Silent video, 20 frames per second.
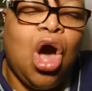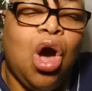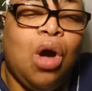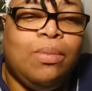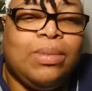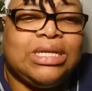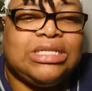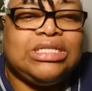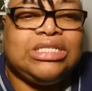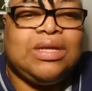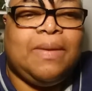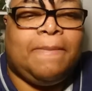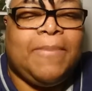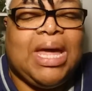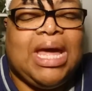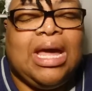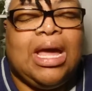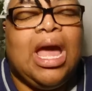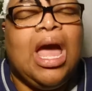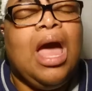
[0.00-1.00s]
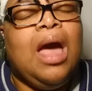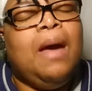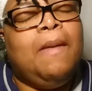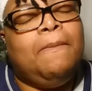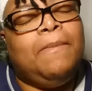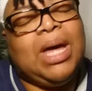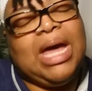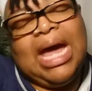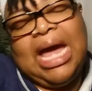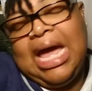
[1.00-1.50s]
homeless, to me,
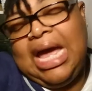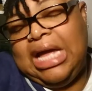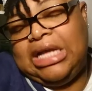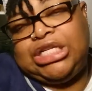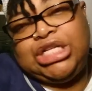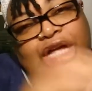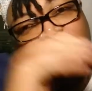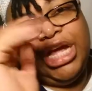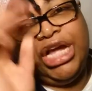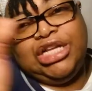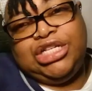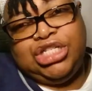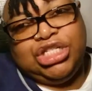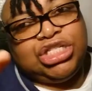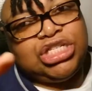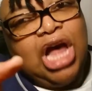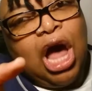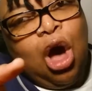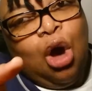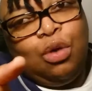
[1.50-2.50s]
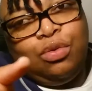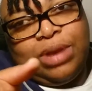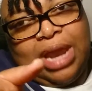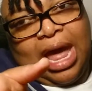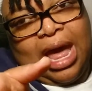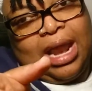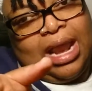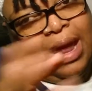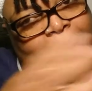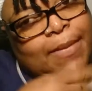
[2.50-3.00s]
but to each his own.
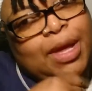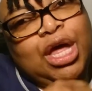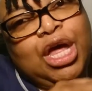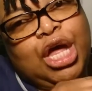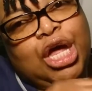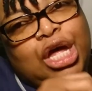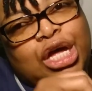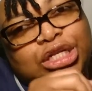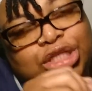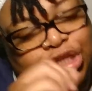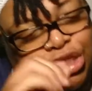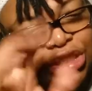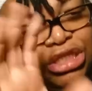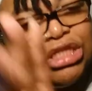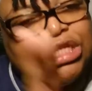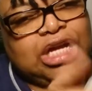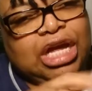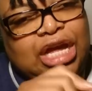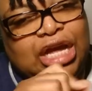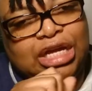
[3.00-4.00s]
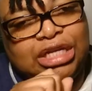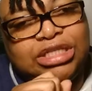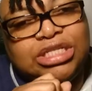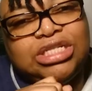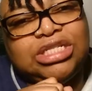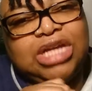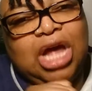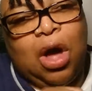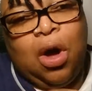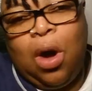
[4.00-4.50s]
Now, let me hush, because to each
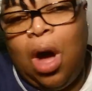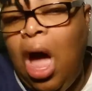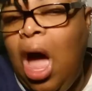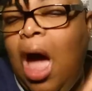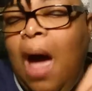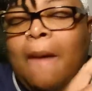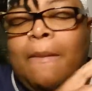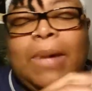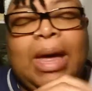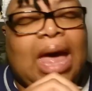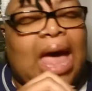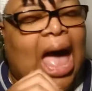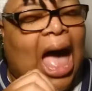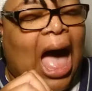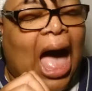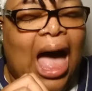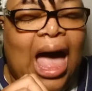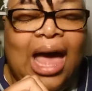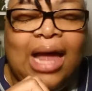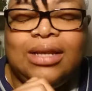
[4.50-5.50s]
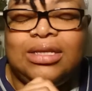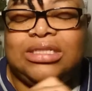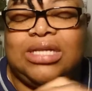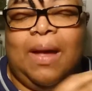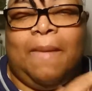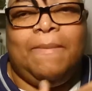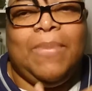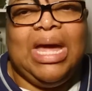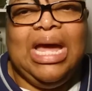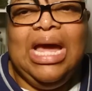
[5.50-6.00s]
his own. But
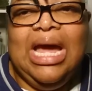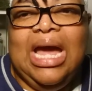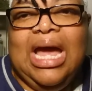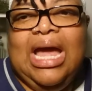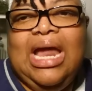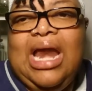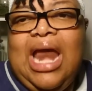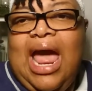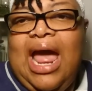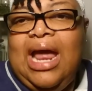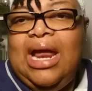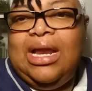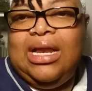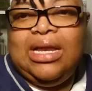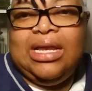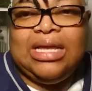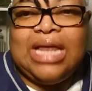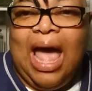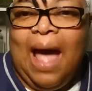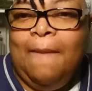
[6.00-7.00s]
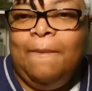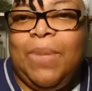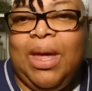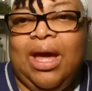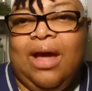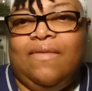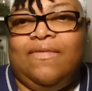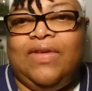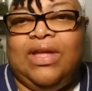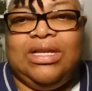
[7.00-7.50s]
to me, it ain't that
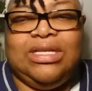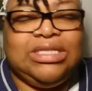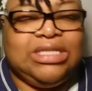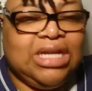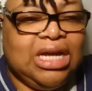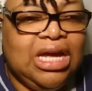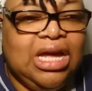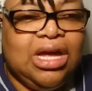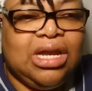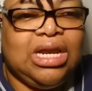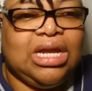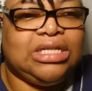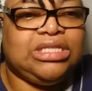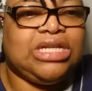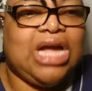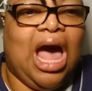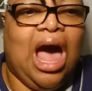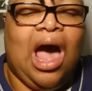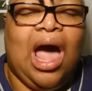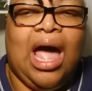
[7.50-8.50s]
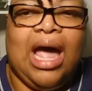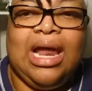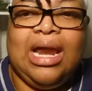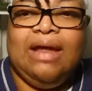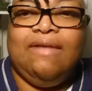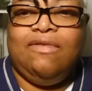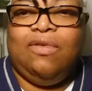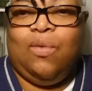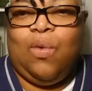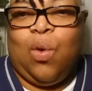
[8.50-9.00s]
big of a deal that y'all
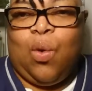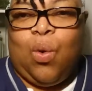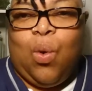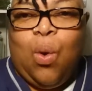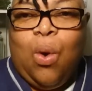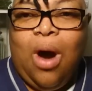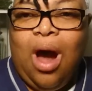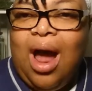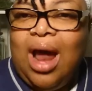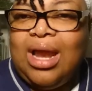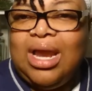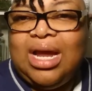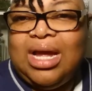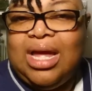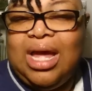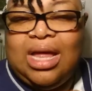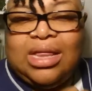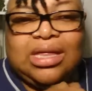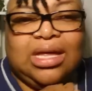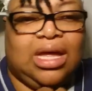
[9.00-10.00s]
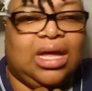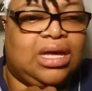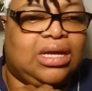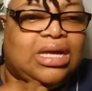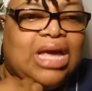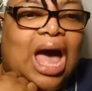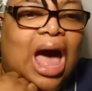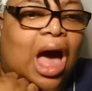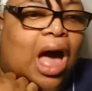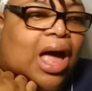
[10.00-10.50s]
ain't even recording together. Or
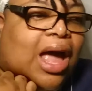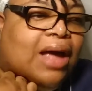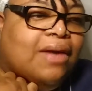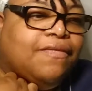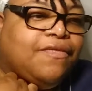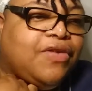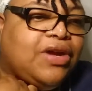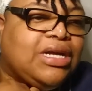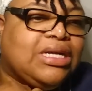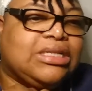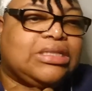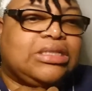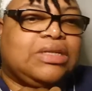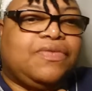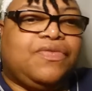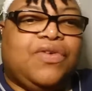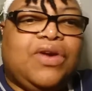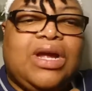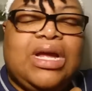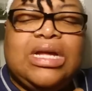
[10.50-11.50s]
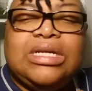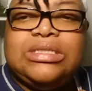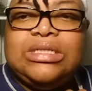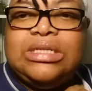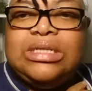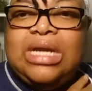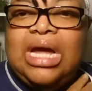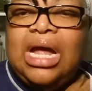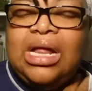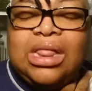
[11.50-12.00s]
y'all ain't friends
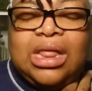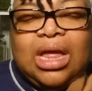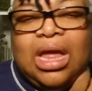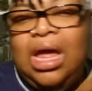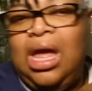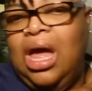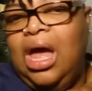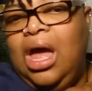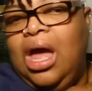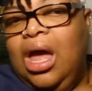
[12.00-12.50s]
or nothing.